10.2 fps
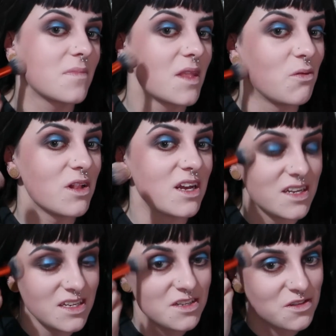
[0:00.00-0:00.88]
Well, I
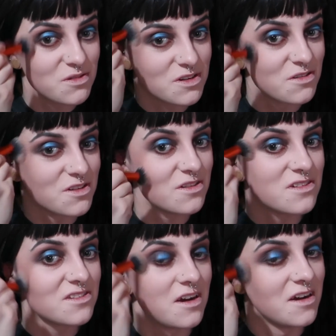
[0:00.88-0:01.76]
need to do it on the other
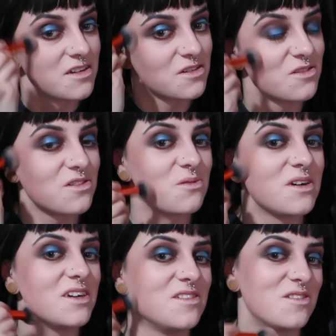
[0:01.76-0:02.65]
side because
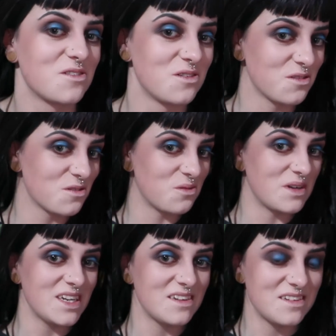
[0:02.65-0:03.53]
otherwise it's gonna look
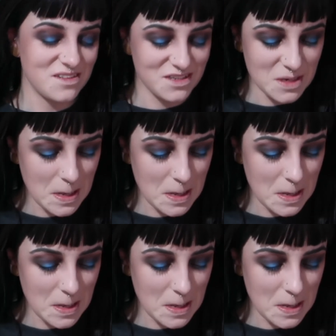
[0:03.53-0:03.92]
weird.